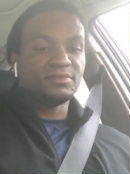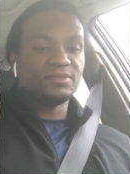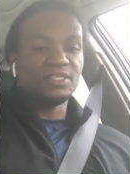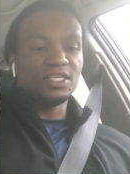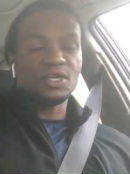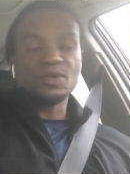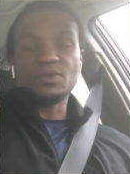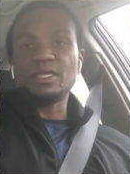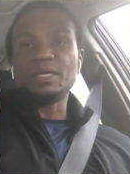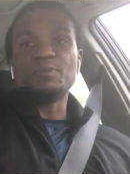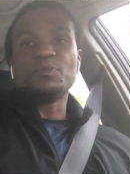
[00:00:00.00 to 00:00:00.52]
you
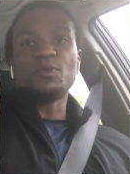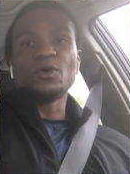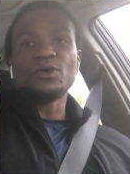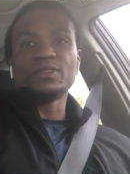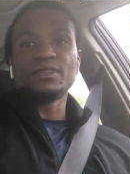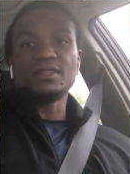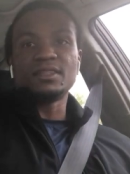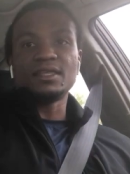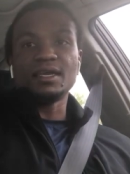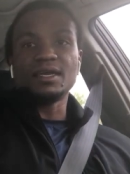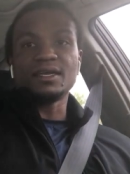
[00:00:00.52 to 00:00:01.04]
know, the
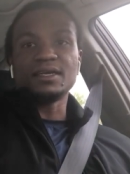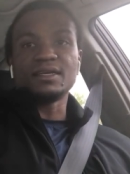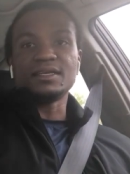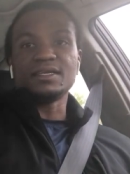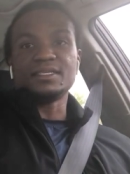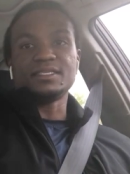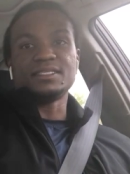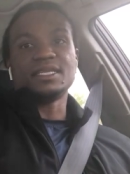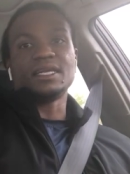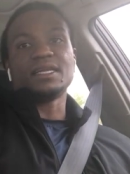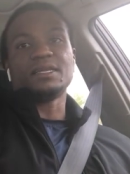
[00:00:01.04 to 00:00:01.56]
important thing
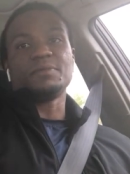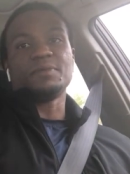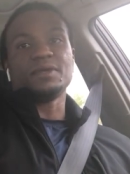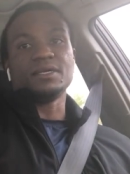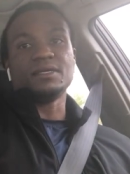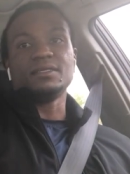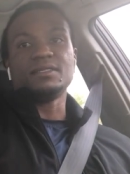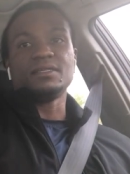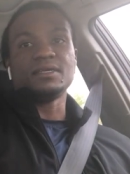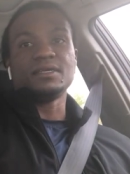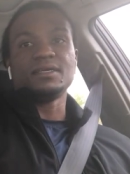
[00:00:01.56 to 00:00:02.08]
is that I'm
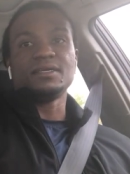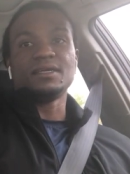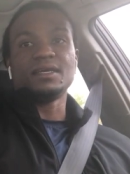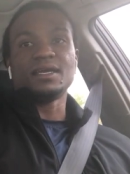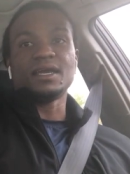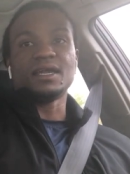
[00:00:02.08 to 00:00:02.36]
healthy.